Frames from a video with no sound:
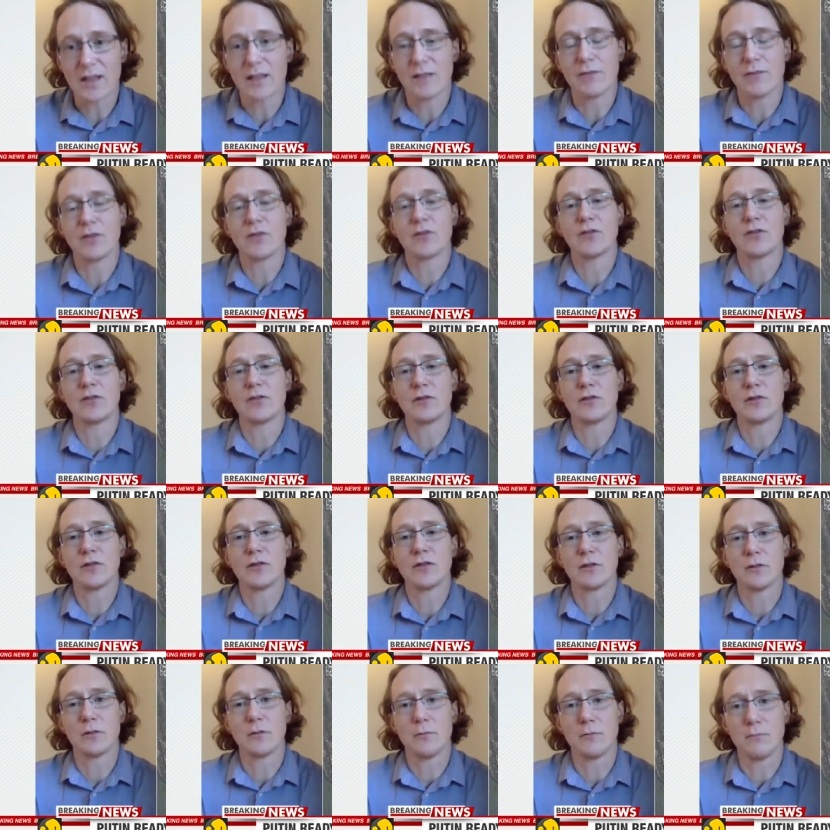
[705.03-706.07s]
They've
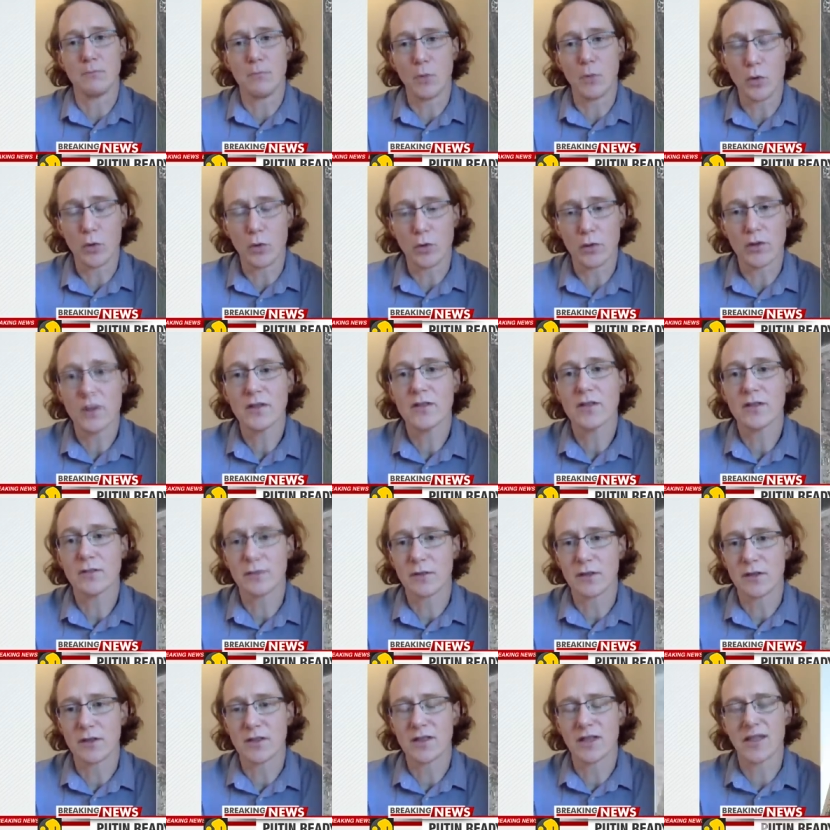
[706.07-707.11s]
introduced uh, more
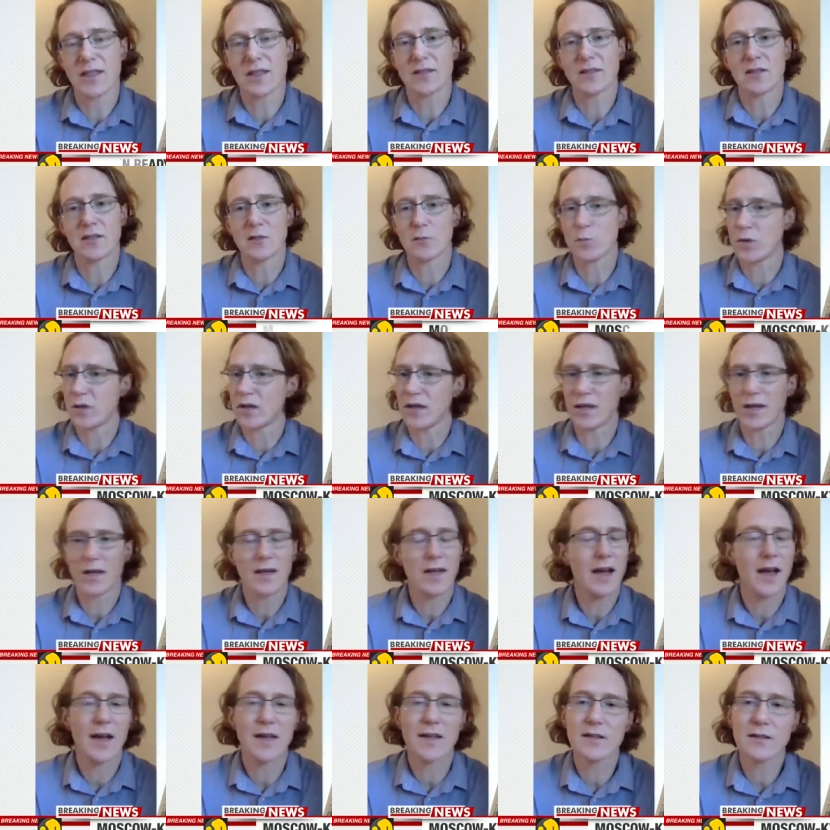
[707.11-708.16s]
severe sanctions, but it,
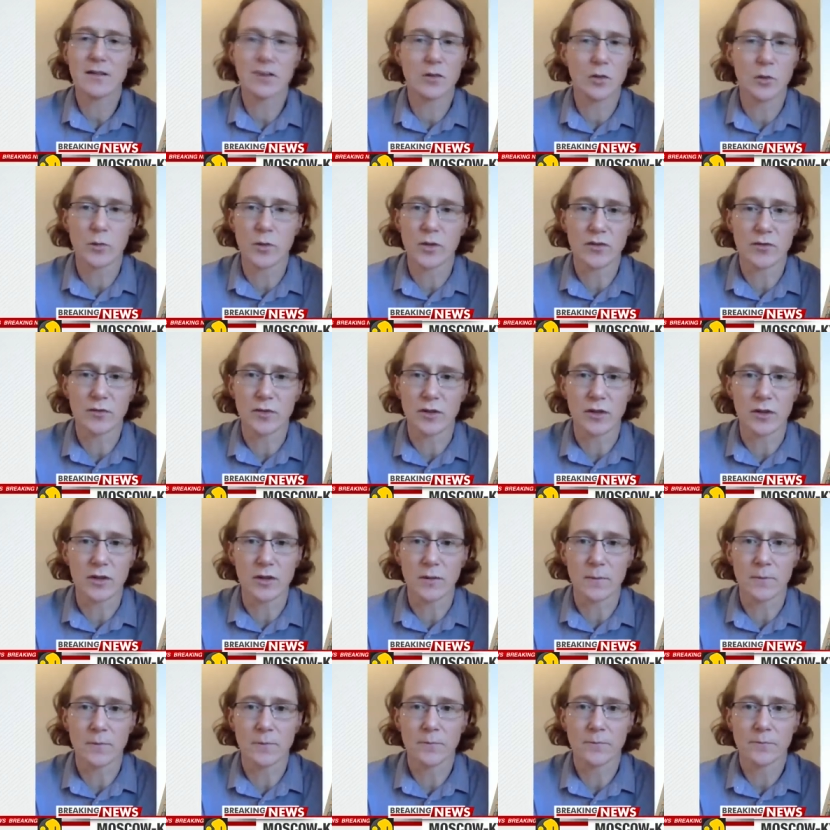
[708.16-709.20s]
it has to go much
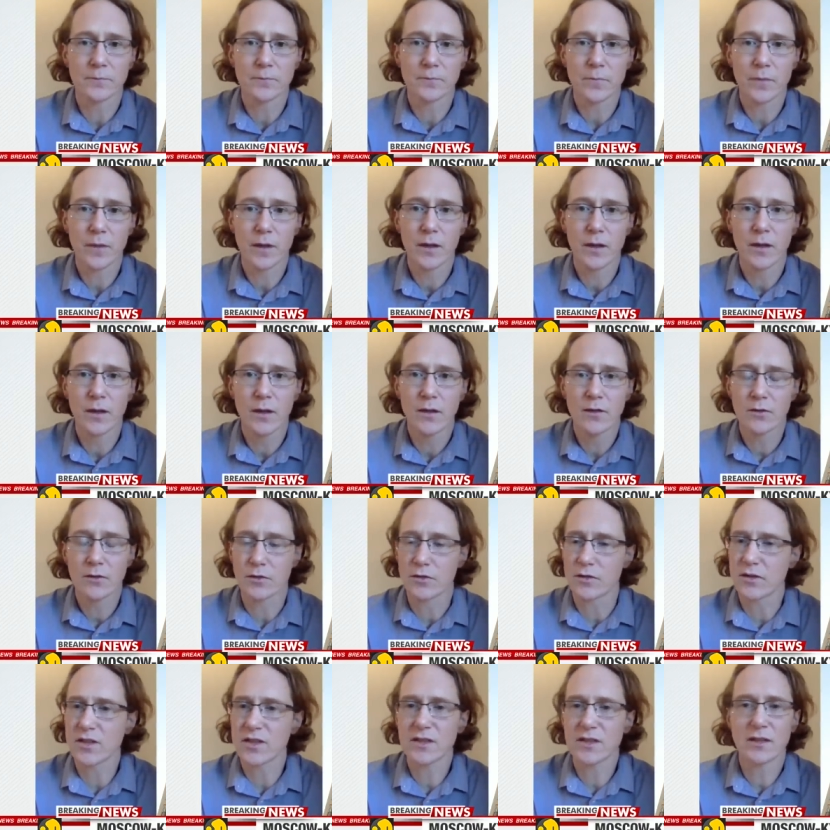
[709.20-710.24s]
further. So
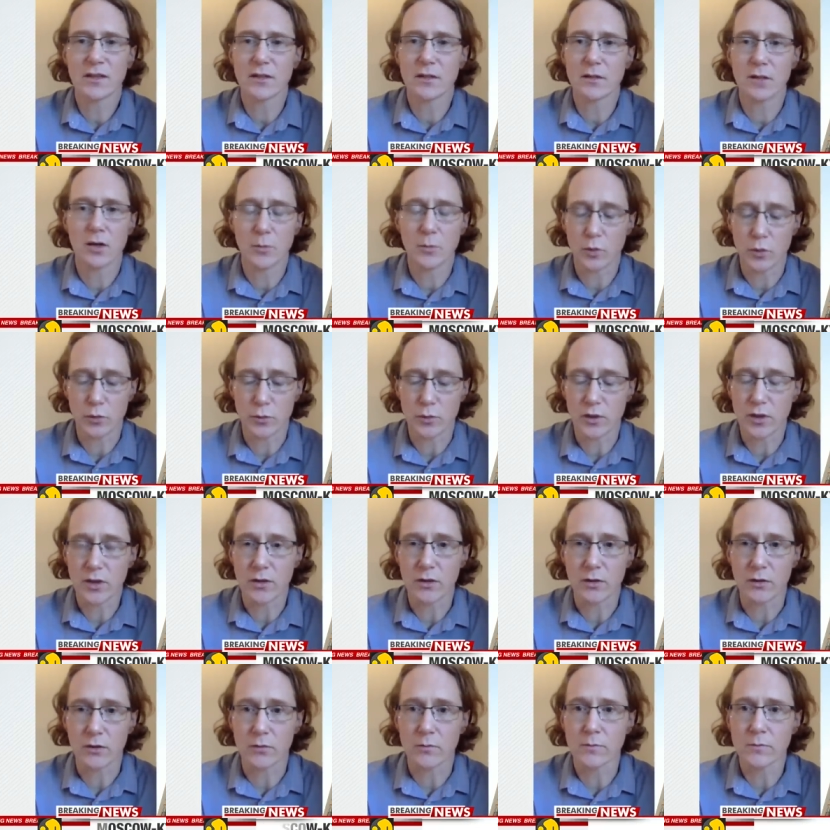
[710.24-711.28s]
there's still a lot more we
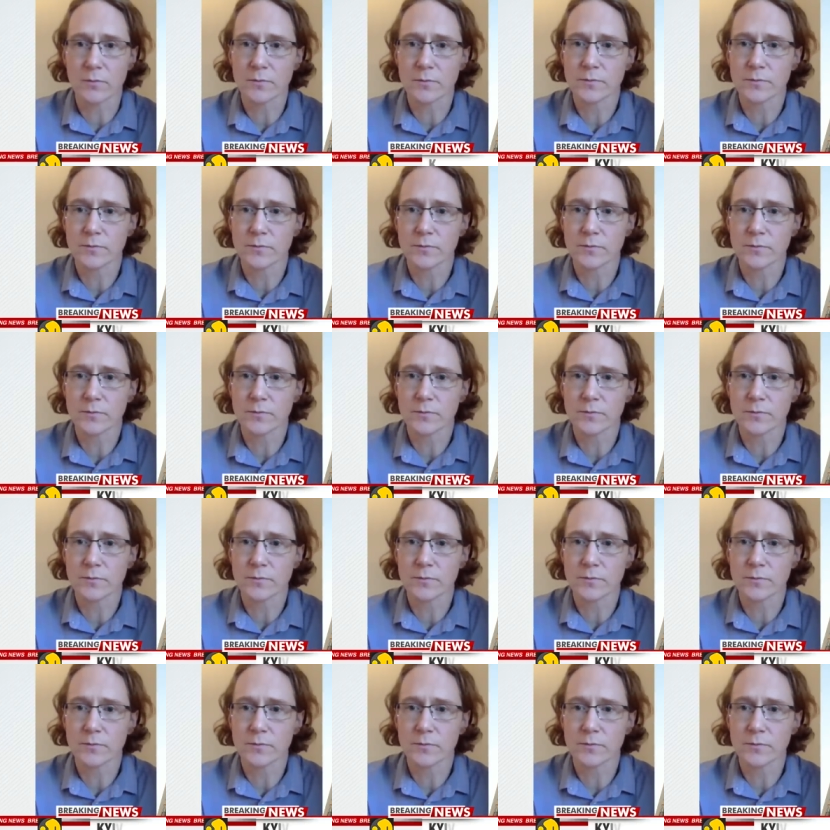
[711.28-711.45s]
can do.